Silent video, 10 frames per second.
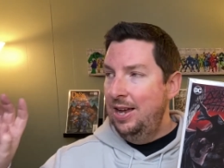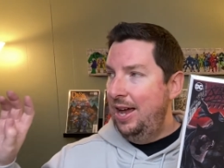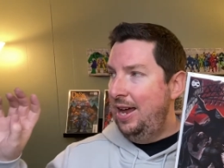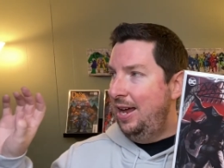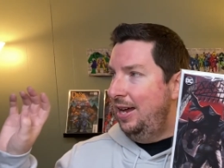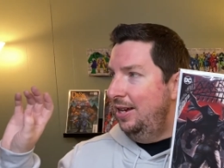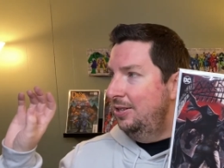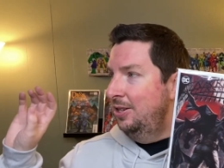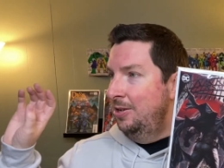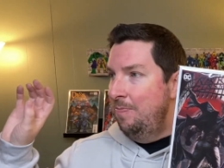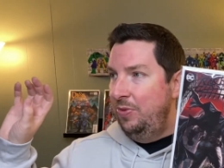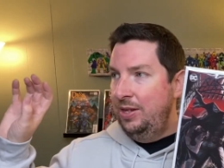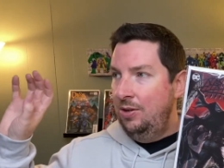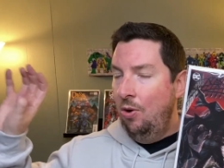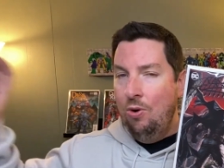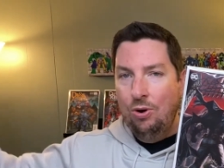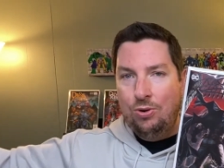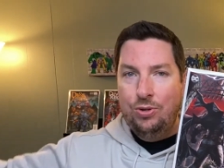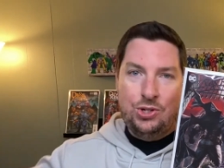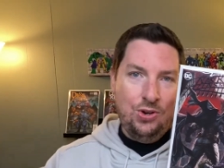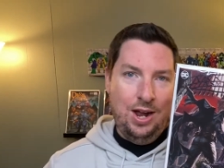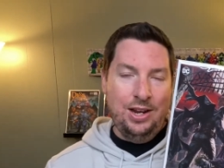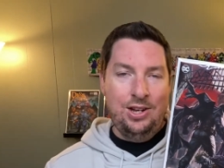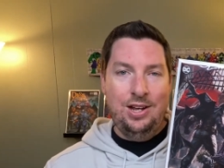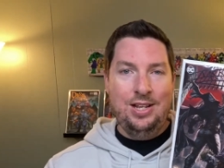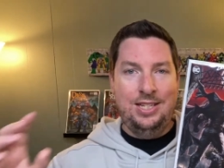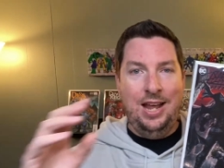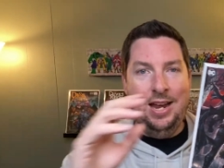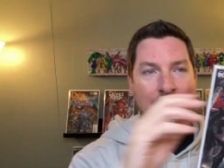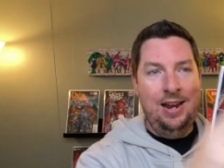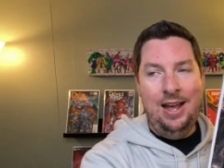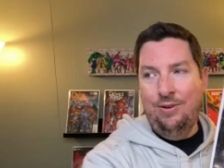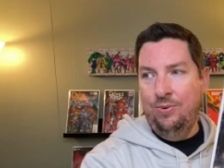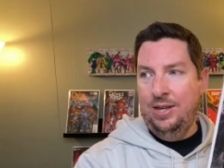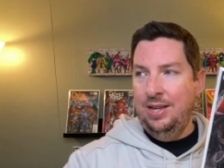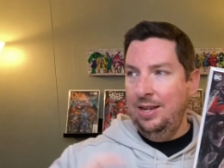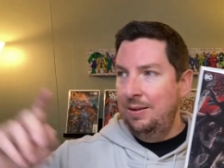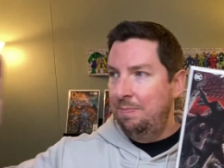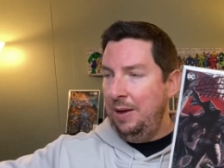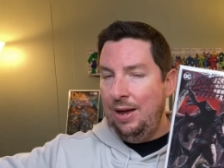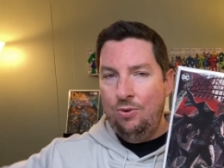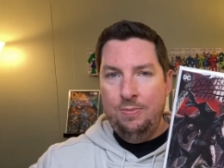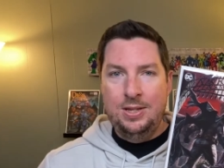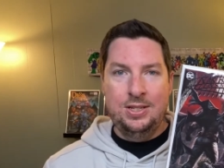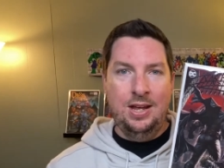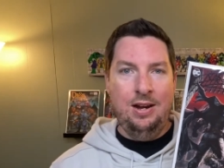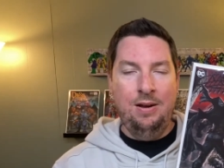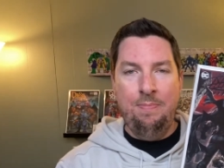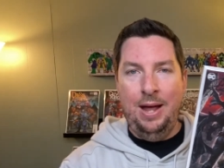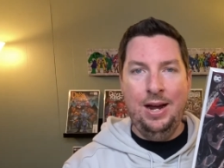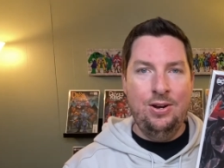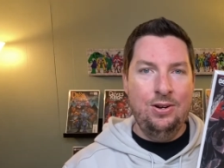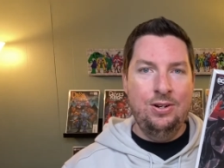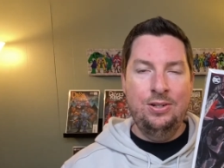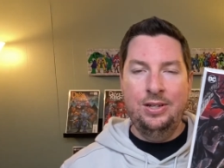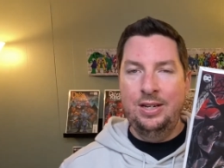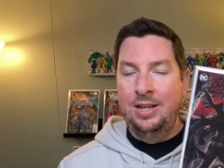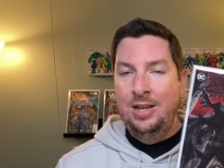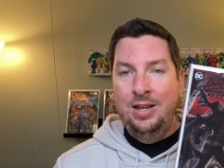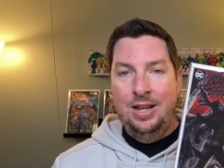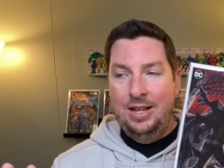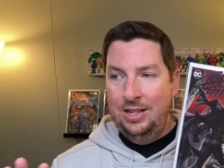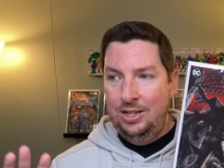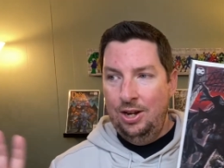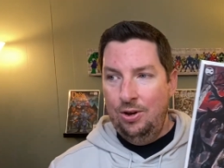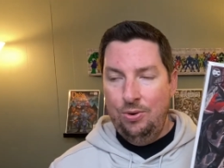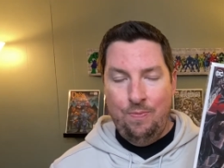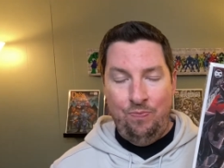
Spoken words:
and Oracle's trying to contact Nightwing, and Batwoman's there, and Batgirl, and, you know,